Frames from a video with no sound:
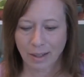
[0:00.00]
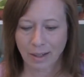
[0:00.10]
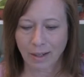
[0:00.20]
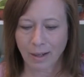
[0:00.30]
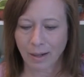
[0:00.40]

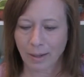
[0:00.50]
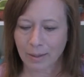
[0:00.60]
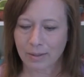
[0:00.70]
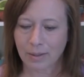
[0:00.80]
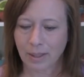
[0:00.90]

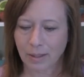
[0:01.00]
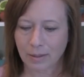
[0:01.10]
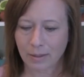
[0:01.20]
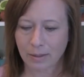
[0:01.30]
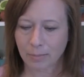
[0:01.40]
Let's see,
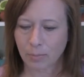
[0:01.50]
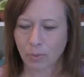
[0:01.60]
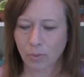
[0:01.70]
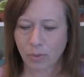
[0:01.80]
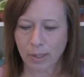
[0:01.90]
at this
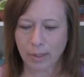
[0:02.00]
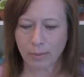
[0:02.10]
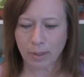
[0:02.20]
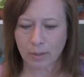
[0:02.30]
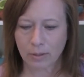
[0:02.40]

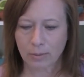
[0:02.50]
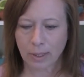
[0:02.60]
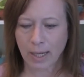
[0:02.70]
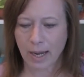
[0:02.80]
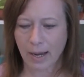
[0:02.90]
point, what else do
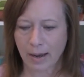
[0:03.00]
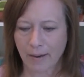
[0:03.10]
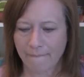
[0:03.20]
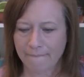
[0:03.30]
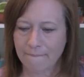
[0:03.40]
we
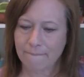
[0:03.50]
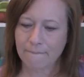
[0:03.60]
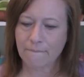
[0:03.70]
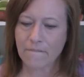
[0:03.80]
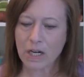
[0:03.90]
have?
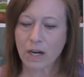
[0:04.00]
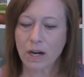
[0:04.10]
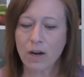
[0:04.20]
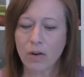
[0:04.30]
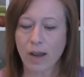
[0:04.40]

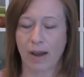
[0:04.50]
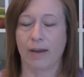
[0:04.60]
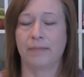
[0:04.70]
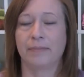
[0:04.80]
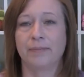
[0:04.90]
Oh
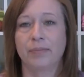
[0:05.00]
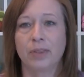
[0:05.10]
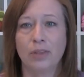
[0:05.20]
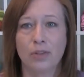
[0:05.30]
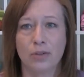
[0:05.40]
yeah,
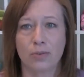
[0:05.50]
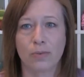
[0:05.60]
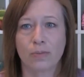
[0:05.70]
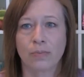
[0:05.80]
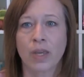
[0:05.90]
new.
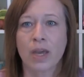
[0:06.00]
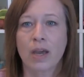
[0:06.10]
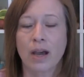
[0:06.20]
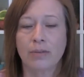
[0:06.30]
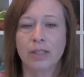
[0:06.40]

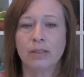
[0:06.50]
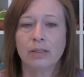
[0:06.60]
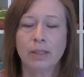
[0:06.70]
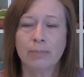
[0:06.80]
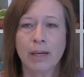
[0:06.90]
I
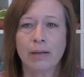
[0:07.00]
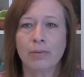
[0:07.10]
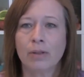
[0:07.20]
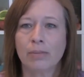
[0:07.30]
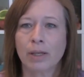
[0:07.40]
recently
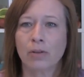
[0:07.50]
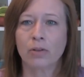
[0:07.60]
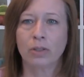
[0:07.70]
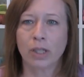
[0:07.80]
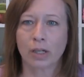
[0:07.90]
met with my
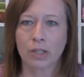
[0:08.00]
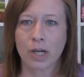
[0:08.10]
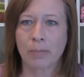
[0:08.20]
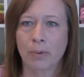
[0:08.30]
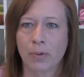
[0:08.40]
local yarn
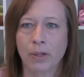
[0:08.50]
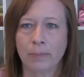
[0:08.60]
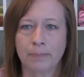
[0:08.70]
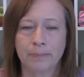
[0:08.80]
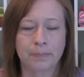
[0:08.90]
shop
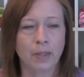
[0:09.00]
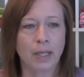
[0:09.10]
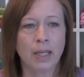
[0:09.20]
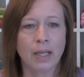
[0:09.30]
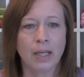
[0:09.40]
owner,
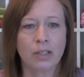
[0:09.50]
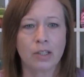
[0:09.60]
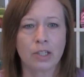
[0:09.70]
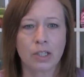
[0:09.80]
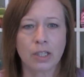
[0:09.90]
and
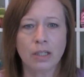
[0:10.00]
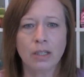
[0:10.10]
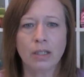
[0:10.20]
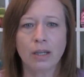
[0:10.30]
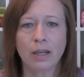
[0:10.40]

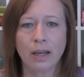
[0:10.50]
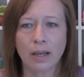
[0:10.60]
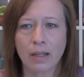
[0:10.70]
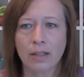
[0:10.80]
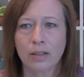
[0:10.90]
she
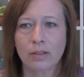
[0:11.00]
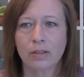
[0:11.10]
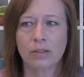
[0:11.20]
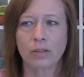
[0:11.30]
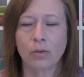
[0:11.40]

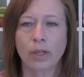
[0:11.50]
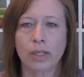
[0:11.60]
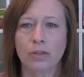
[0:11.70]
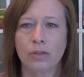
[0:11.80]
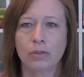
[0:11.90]
is
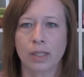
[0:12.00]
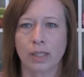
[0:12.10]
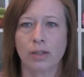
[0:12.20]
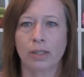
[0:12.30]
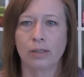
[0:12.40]
going to
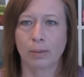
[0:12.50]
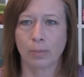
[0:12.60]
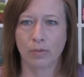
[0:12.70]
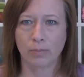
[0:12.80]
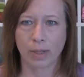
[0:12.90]
carry
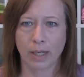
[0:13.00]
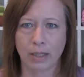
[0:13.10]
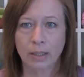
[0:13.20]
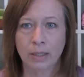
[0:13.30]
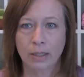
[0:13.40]
some of
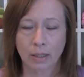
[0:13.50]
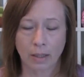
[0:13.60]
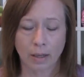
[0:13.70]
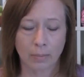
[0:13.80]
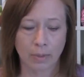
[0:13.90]
my
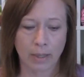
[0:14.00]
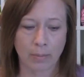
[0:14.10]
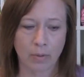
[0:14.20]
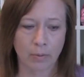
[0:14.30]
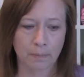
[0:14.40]

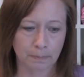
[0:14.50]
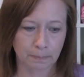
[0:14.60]
labeled